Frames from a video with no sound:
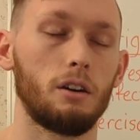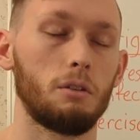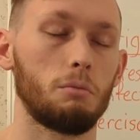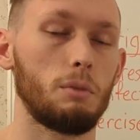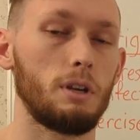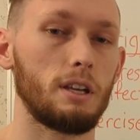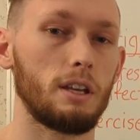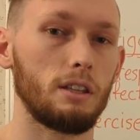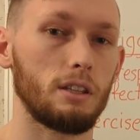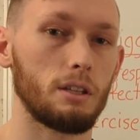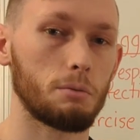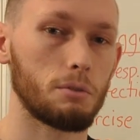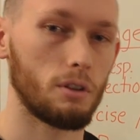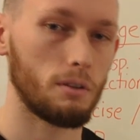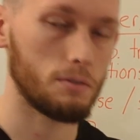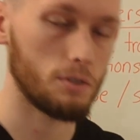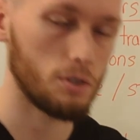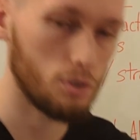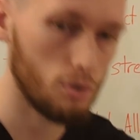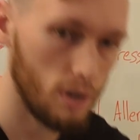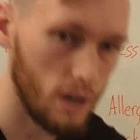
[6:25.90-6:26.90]
making
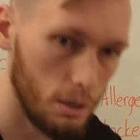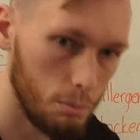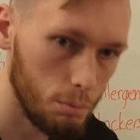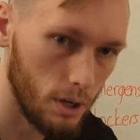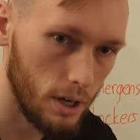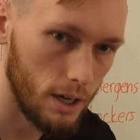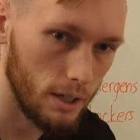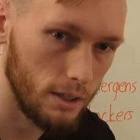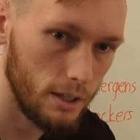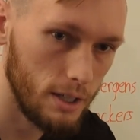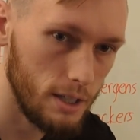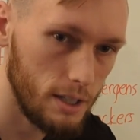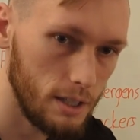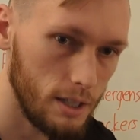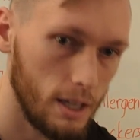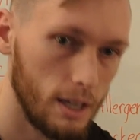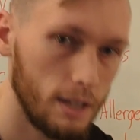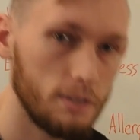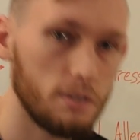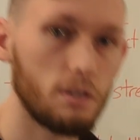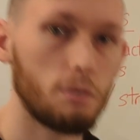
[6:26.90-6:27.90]
themselves a tripod, leaning
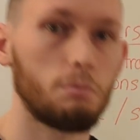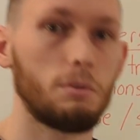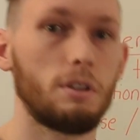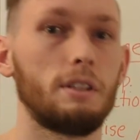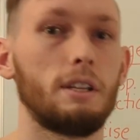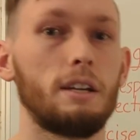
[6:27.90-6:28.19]
against something,